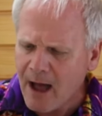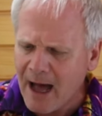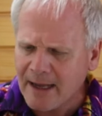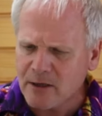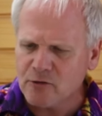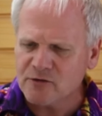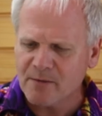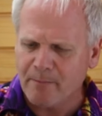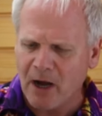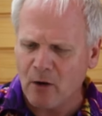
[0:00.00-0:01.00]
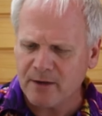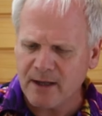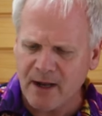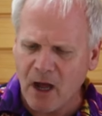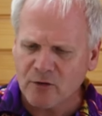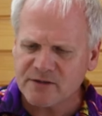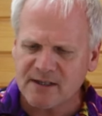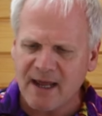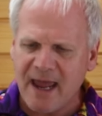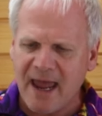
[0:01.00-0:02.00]
I use about an ounce
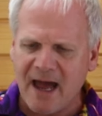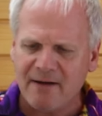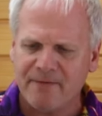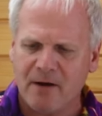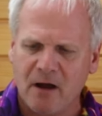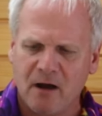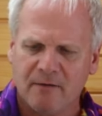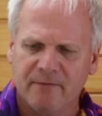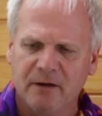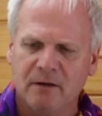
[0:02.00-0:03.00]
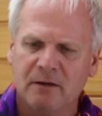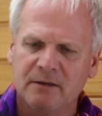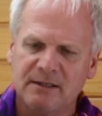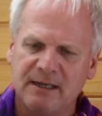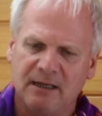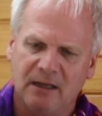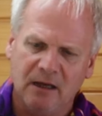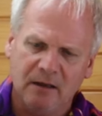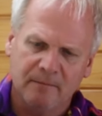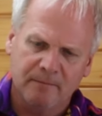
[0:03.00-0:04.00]
and a half of
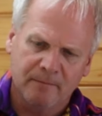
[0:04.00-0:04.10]
tequila.